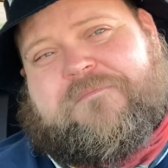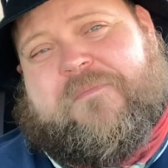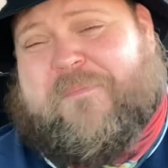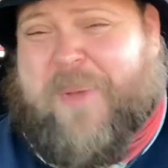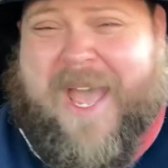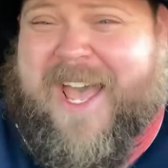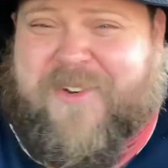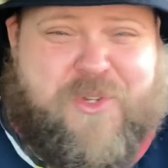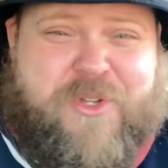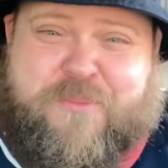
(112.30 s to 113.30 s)

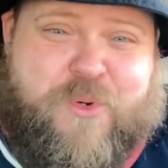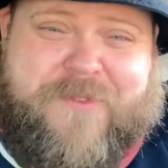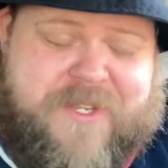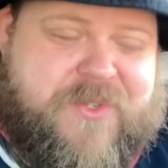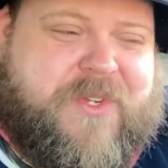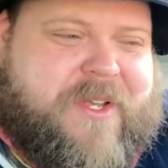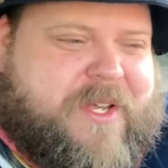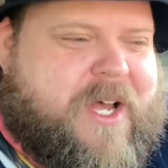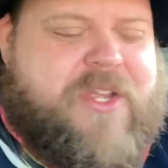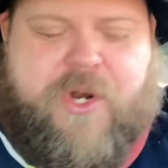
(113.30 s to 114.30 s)
bad, good movies.
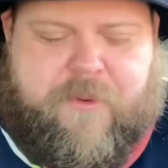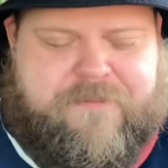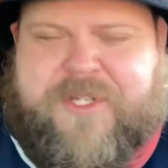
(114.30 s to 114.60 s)
You know,